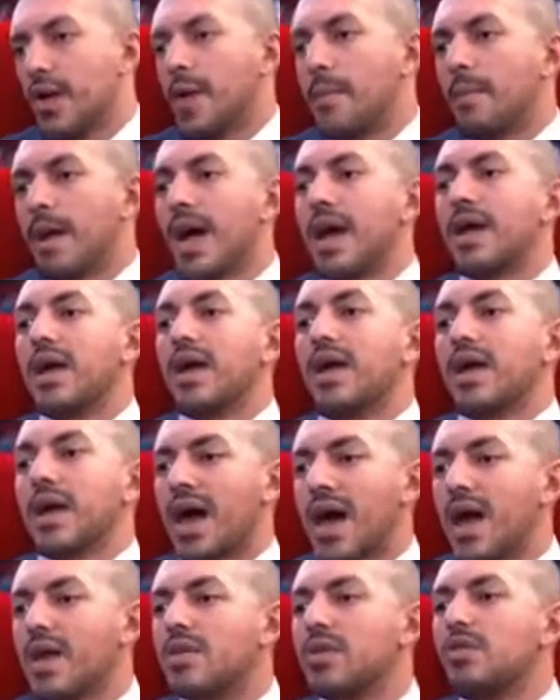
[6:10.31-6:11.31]
But it
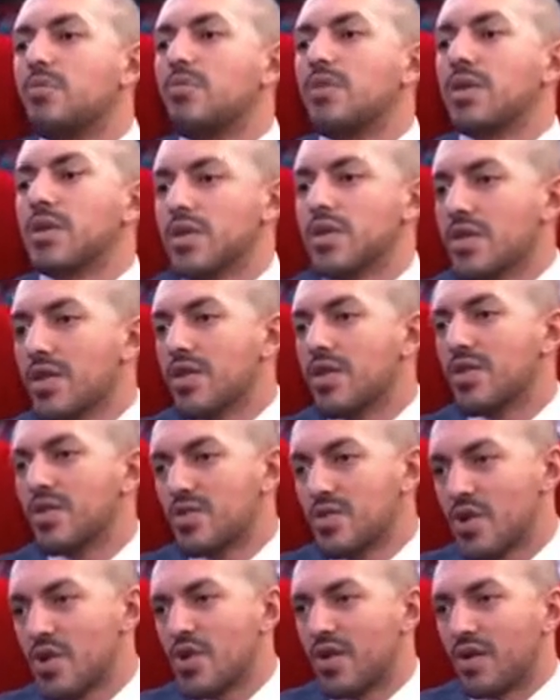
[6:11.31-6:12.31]
has to be so
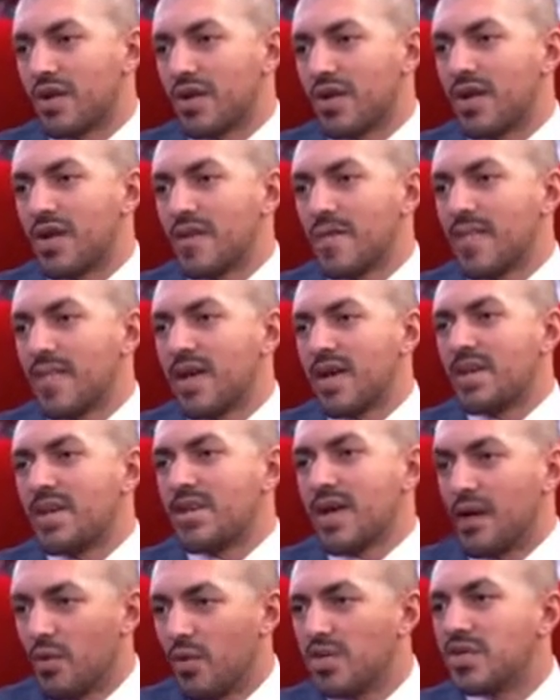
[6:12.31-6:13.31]
strong, right?
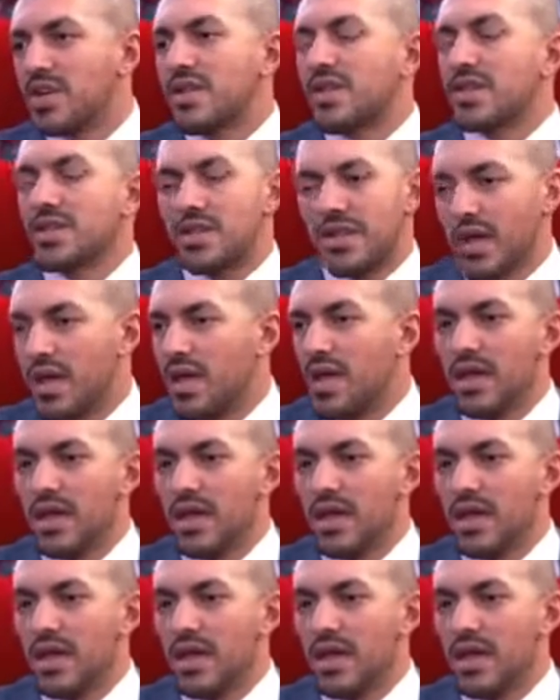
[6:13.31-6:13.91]
That will just.